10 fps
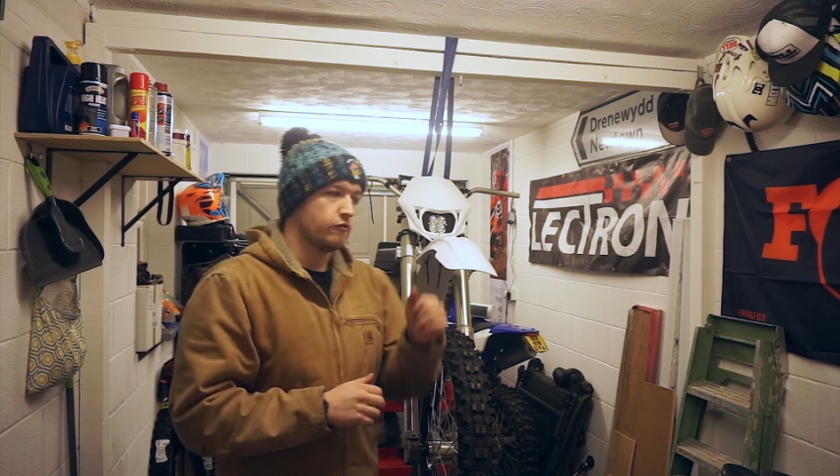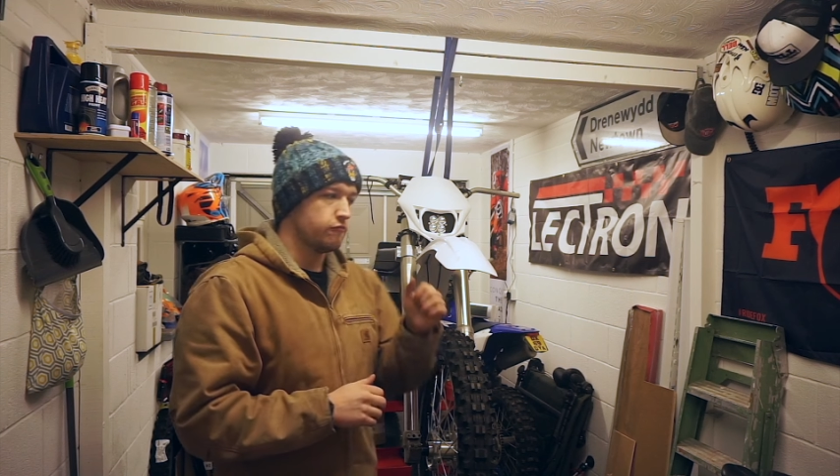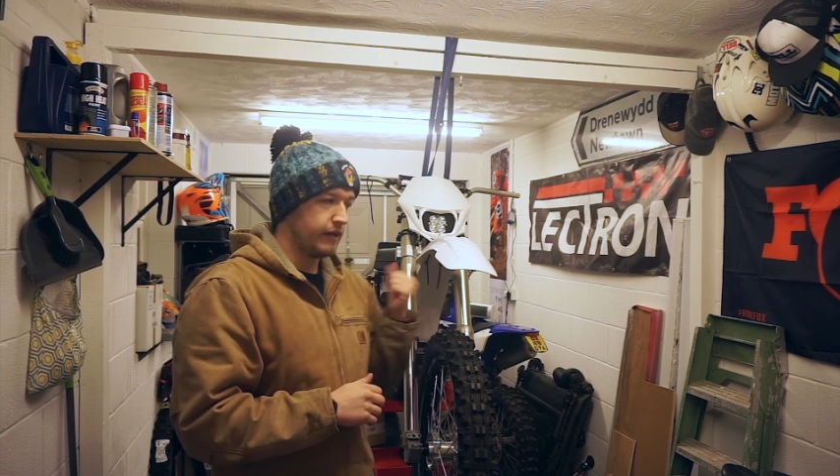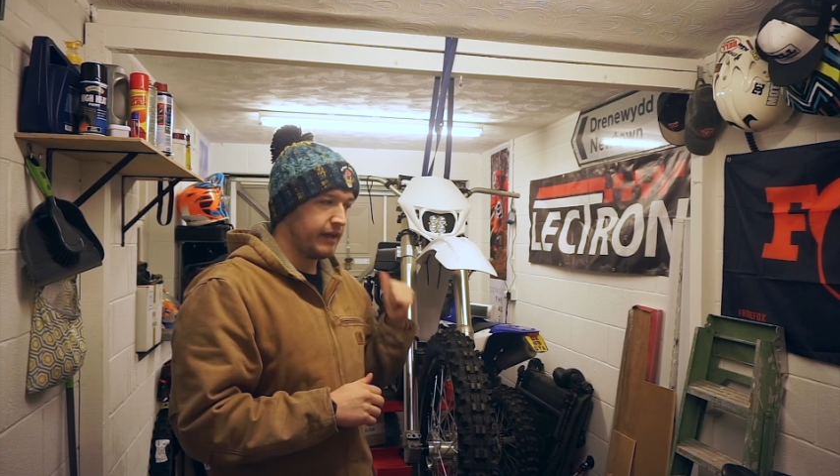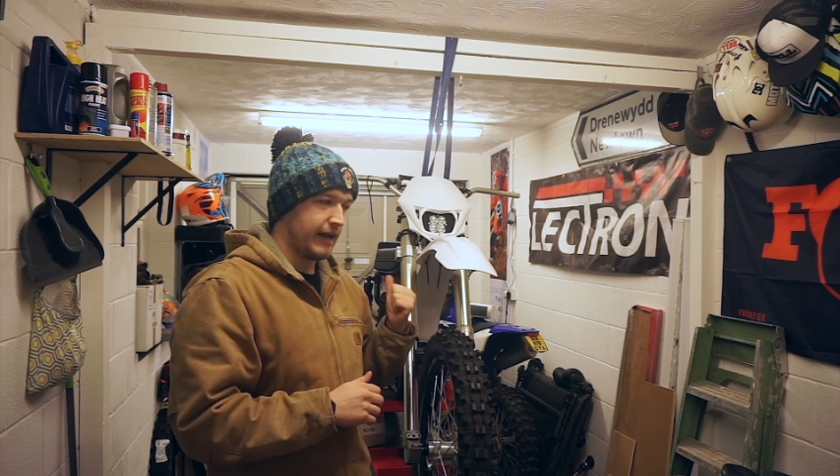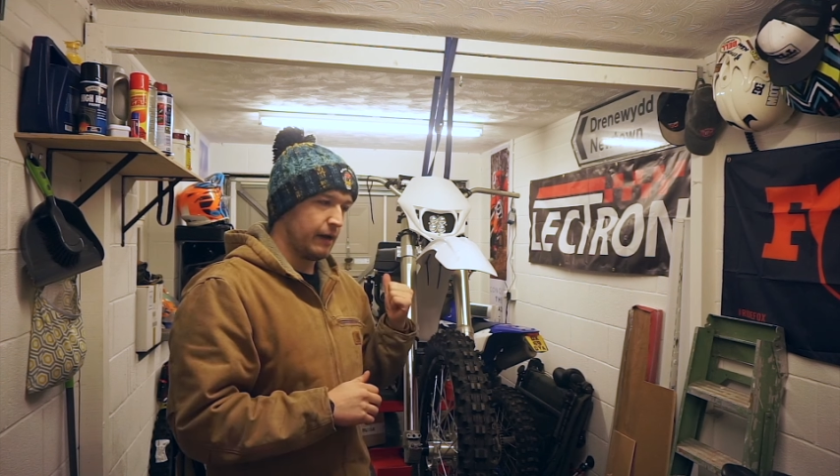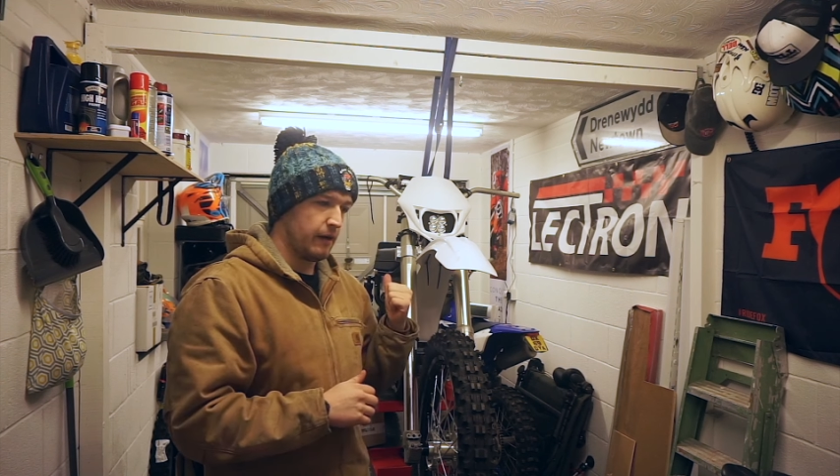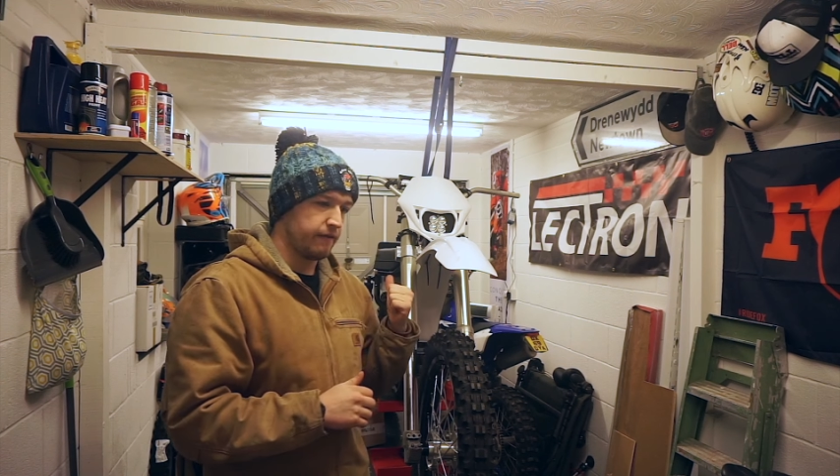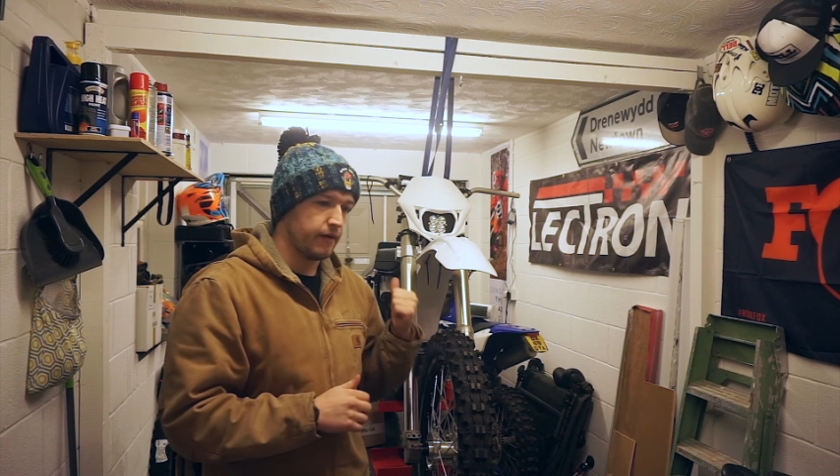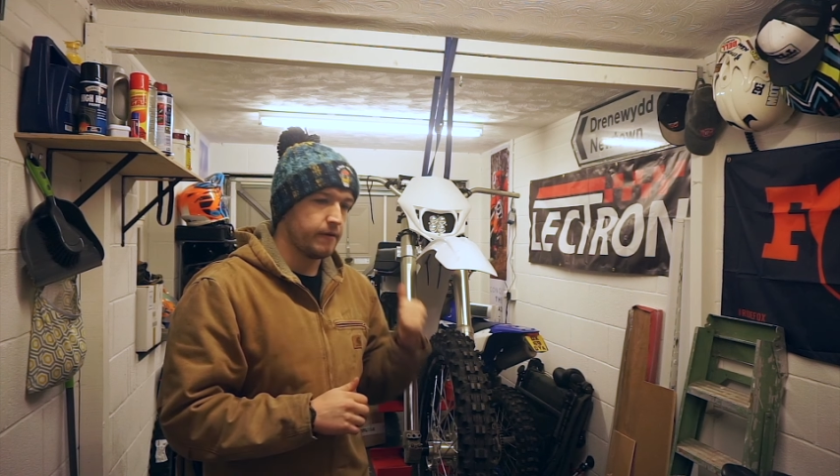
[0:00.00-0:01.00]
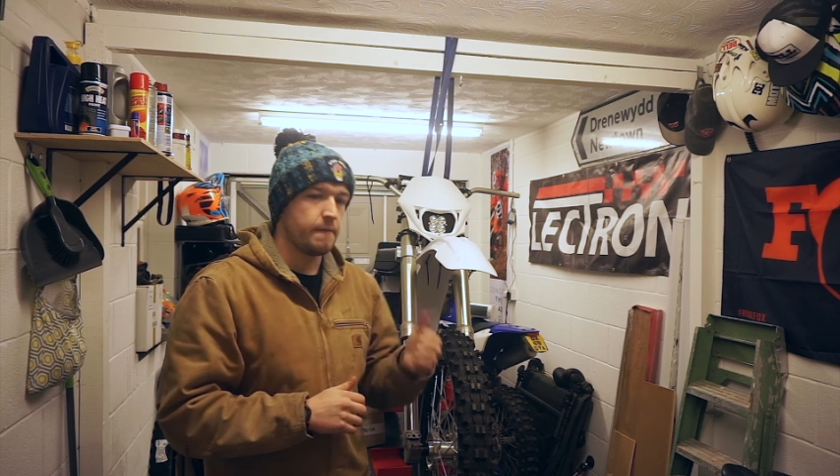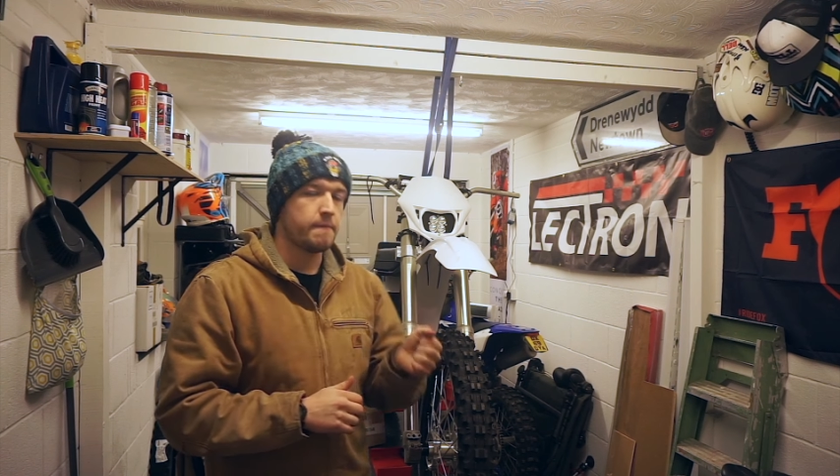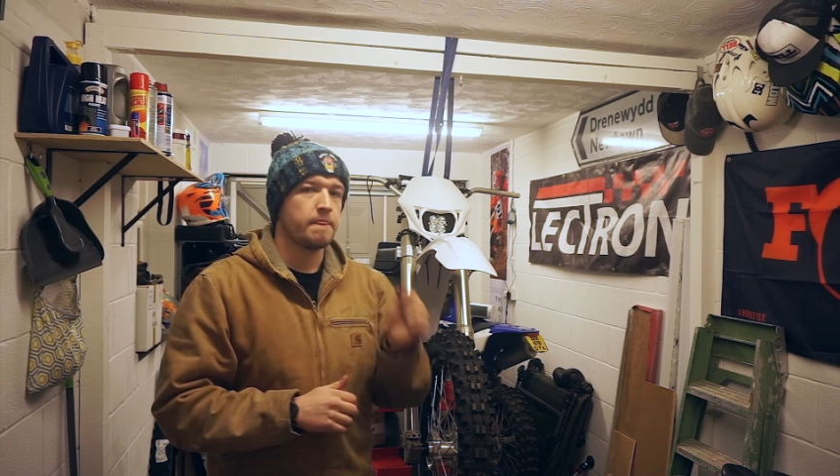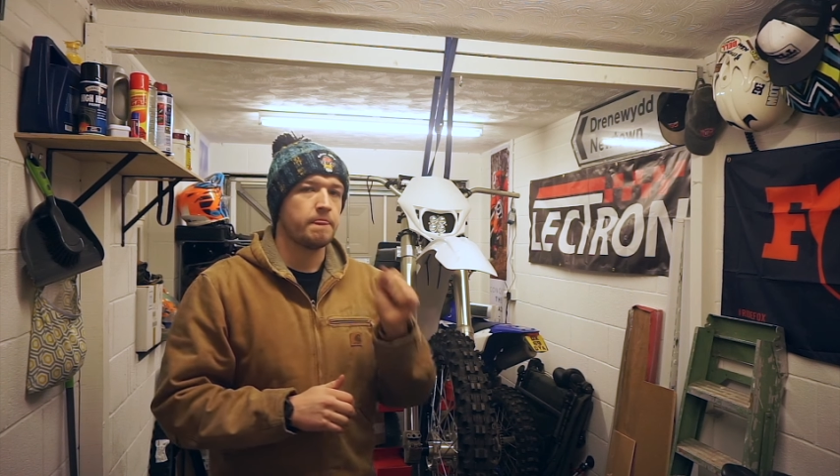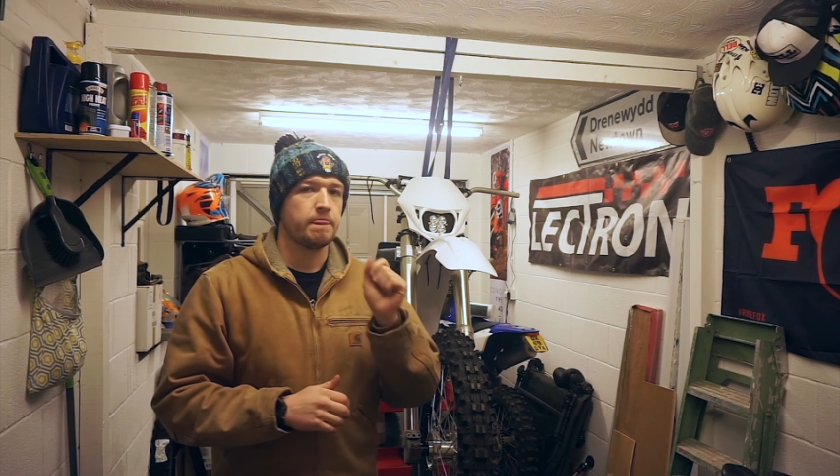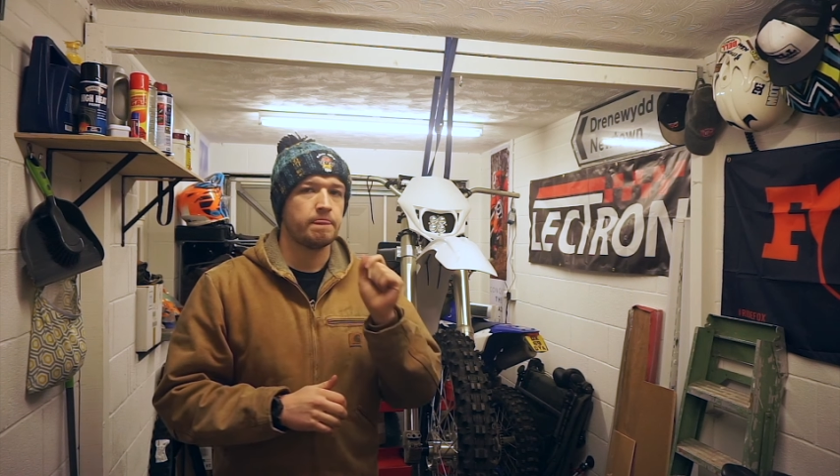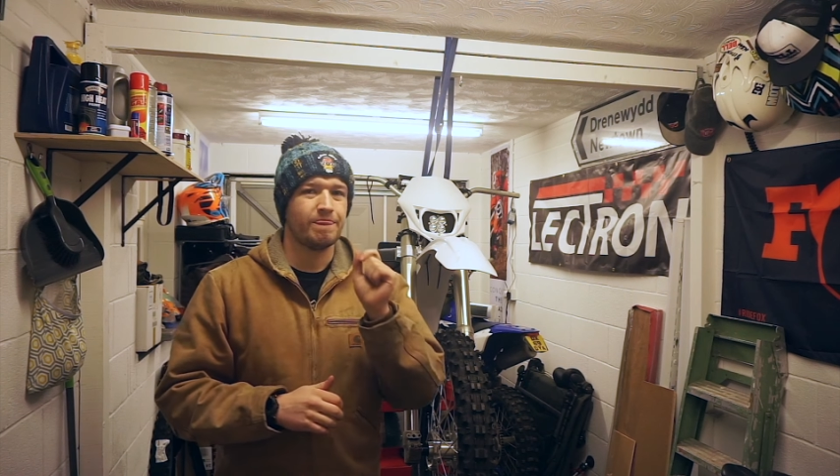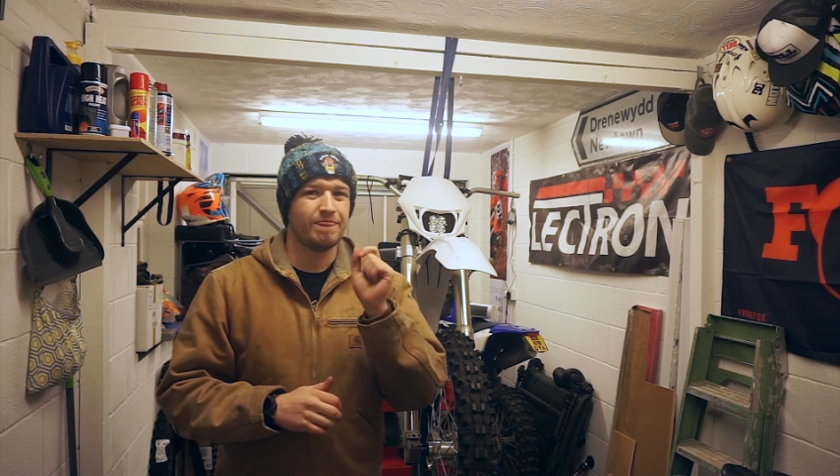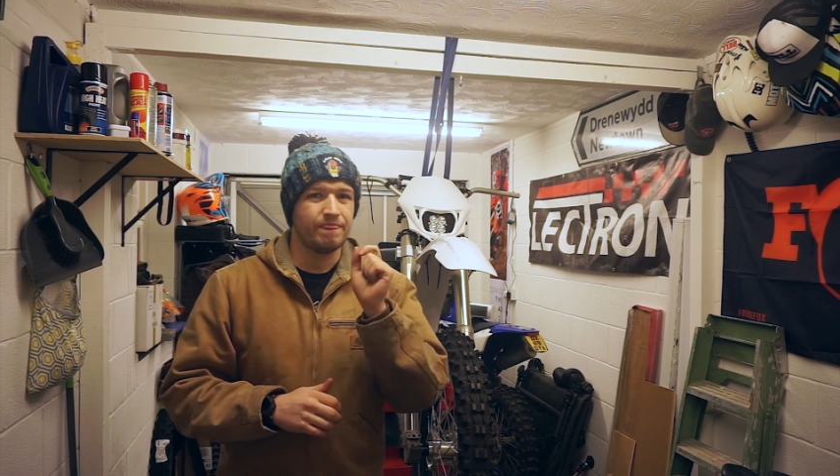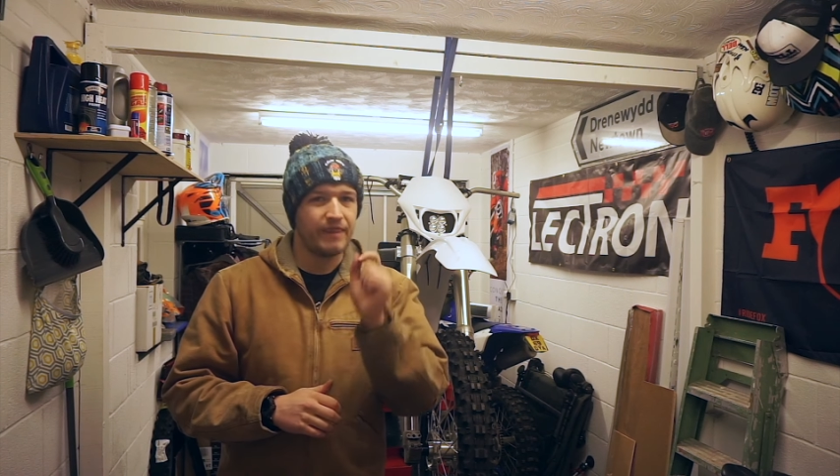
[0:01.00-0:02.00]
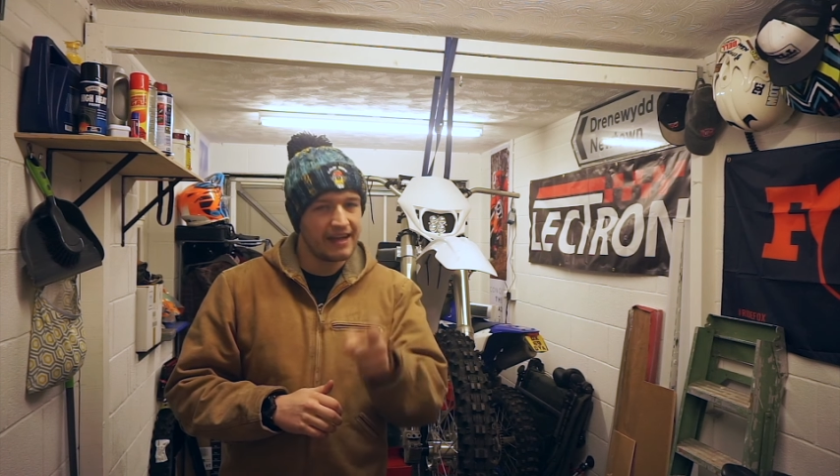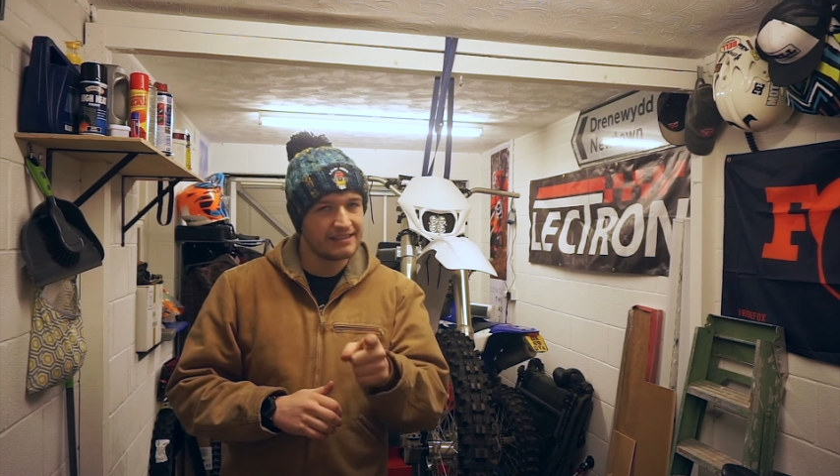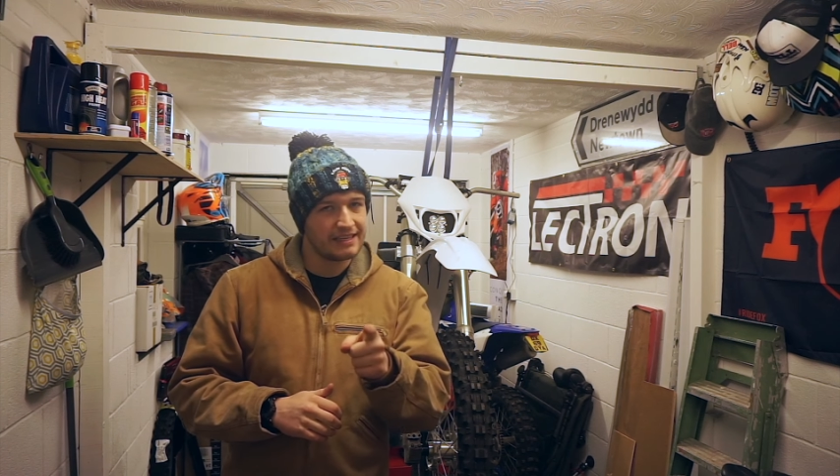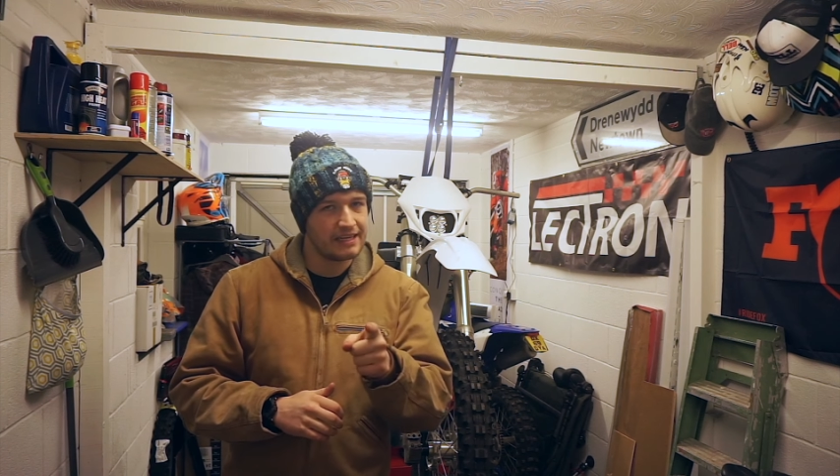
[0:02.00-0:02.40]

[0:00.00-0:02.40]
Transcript: Rear, however, that's a